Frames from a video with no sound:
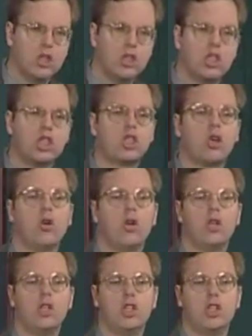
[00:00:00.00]
to
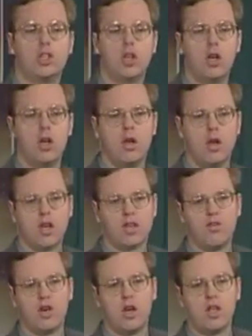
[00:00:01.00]
discourage, at
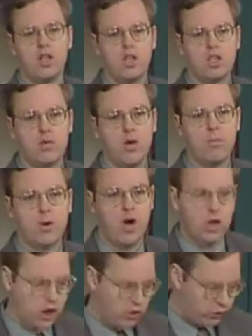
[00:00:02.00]
the very least, the
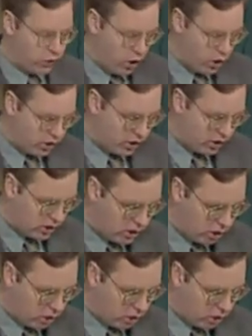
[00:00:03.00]
reproduction of those considered